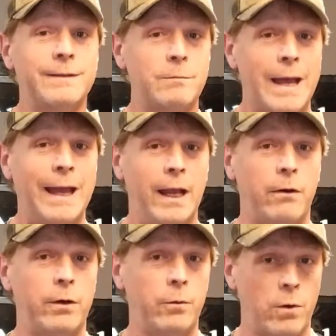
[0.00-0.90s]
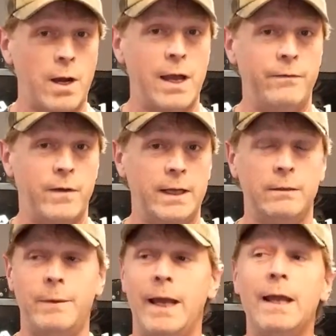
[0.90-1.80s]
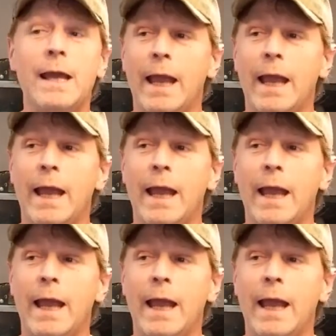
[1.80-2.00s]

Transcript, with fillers: in my area where I find them at,